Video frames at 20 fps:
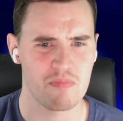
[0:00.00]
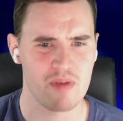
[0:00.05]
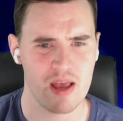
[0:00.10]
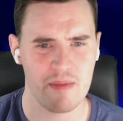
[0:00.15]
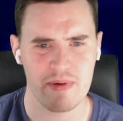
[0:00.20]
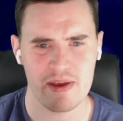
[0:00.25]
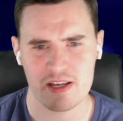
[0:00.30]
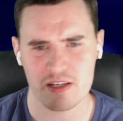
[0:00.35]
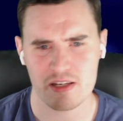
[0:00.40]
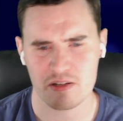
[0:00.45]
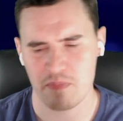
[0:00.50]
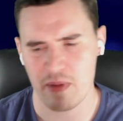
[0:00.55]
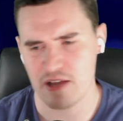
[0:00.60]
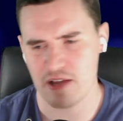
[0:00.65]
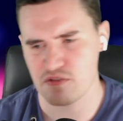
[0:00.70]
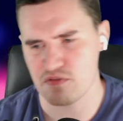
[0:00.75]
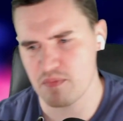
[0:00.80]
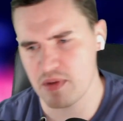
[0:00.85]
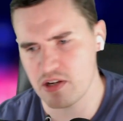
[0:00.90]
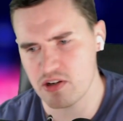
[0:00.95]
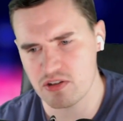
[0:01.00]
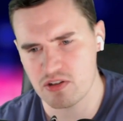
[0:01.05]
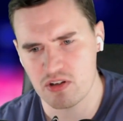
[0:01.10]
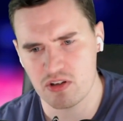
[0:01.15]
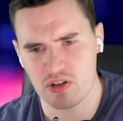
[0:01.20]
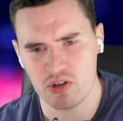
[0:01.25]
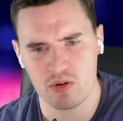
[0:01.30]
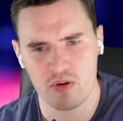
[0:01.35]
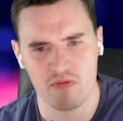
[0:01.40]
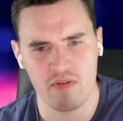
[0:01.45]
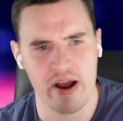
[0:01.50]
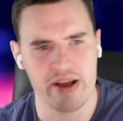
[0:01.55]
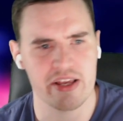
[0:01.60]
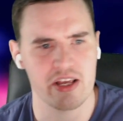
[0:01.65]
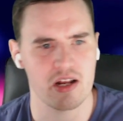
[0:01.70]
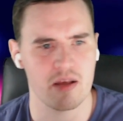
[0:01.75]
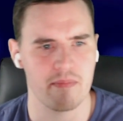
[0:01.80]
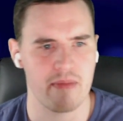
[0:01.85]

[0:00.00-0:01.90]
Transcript: Maybe it's best for me just to do a regular